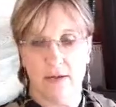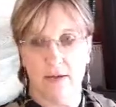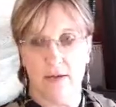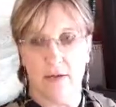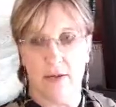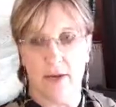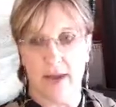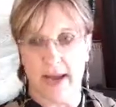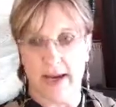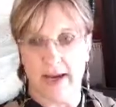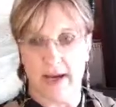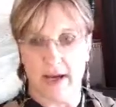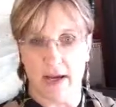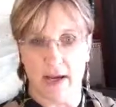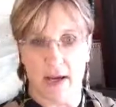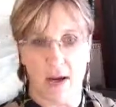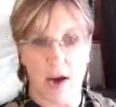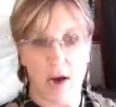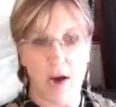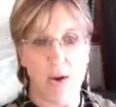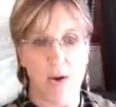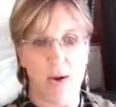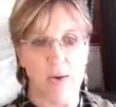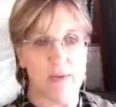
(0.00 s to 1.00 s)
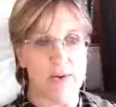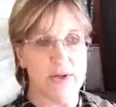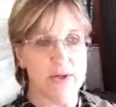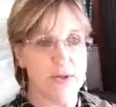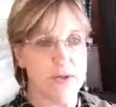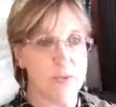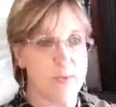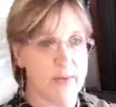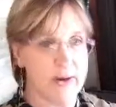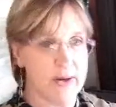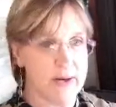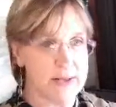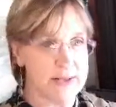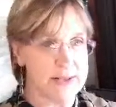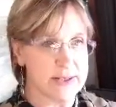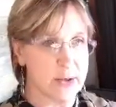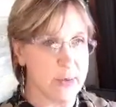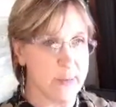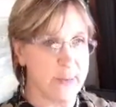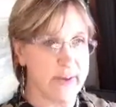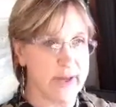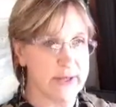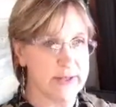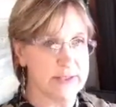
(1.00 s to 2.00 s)
like, I want to do a
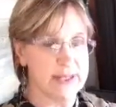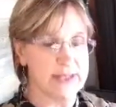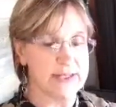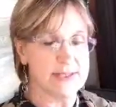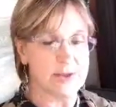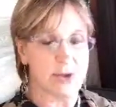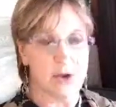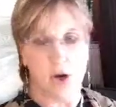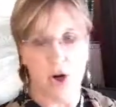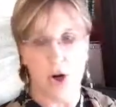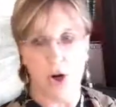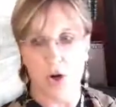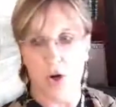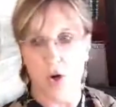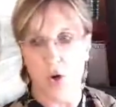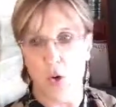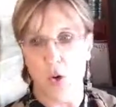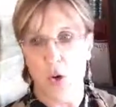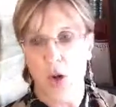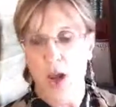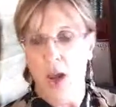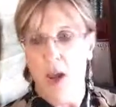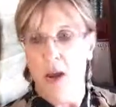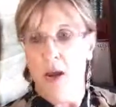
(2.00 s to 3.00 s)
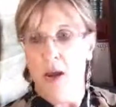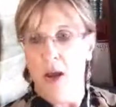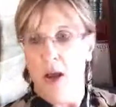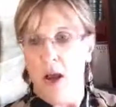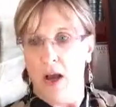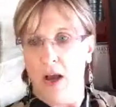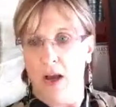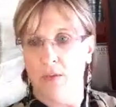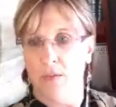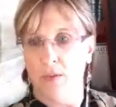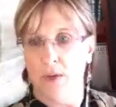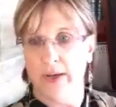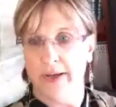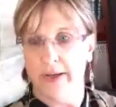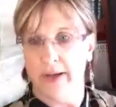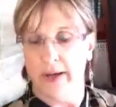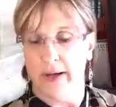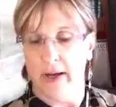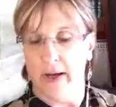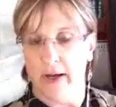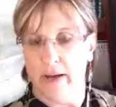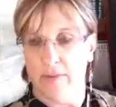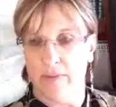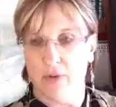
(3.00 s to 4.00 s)
Periscope on this, or, I want to
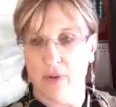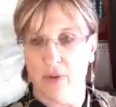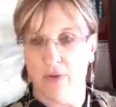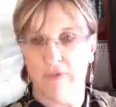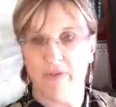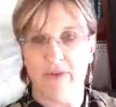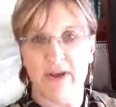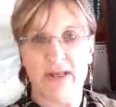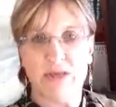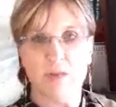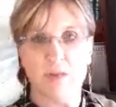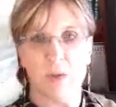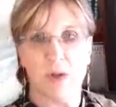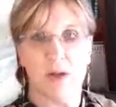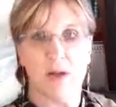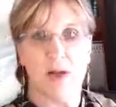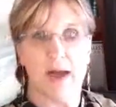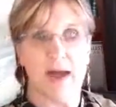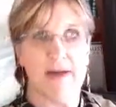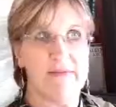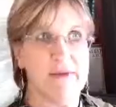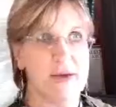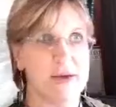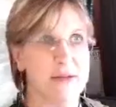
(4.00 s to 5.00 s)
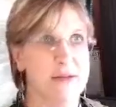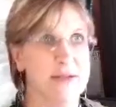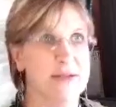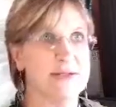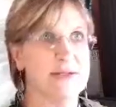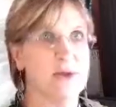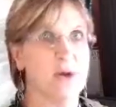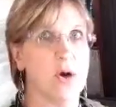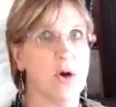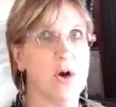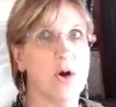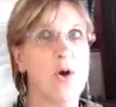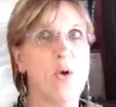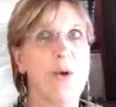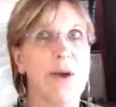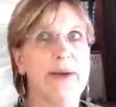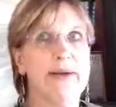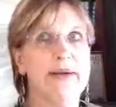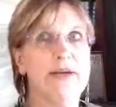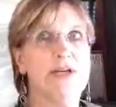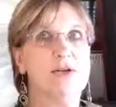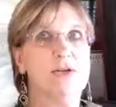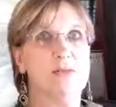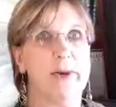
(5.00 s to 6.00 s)
do a Facebook Live on this, or, I
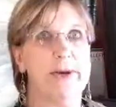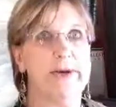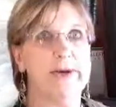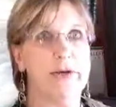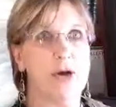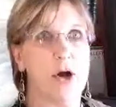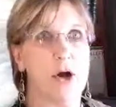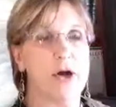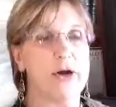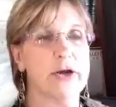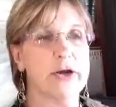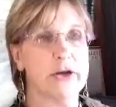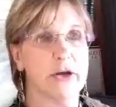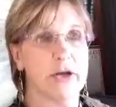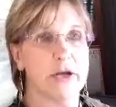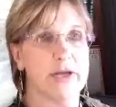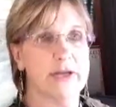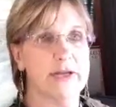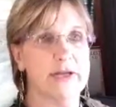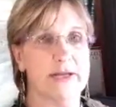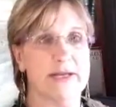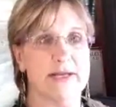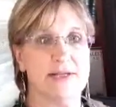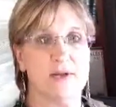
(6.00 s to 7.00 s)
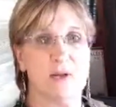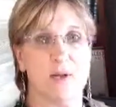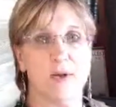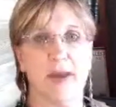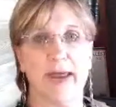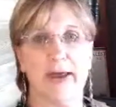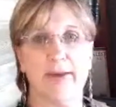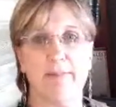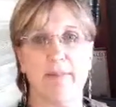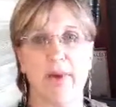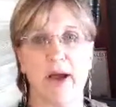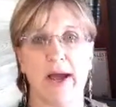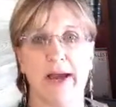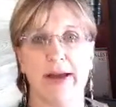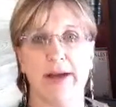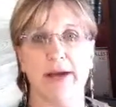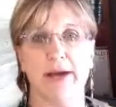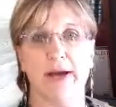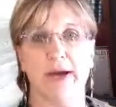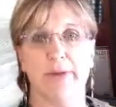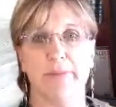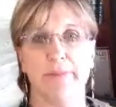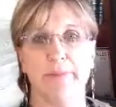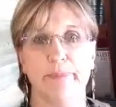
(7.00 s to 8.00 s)
need to write an article on this, or like my,
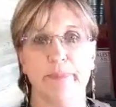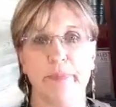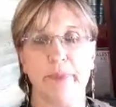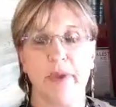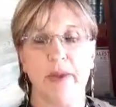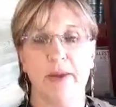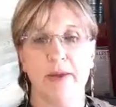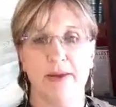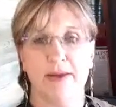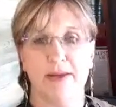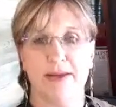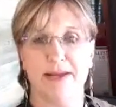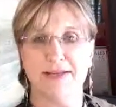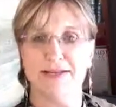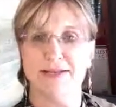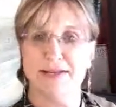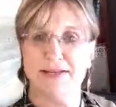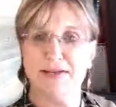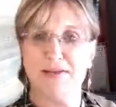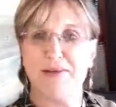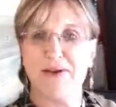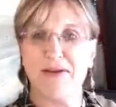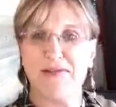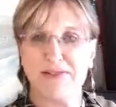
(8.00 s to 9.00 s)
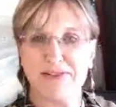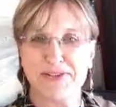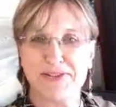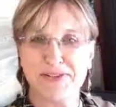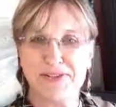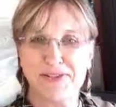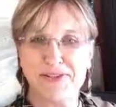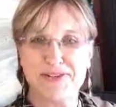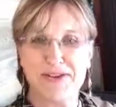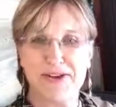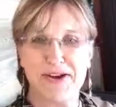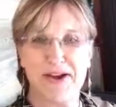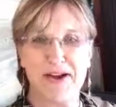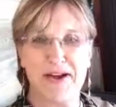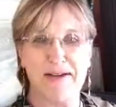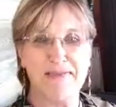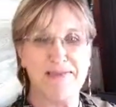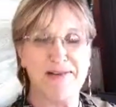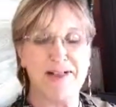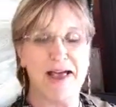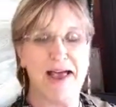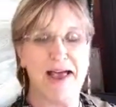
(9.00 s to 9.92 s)
is this revolutionary? I'm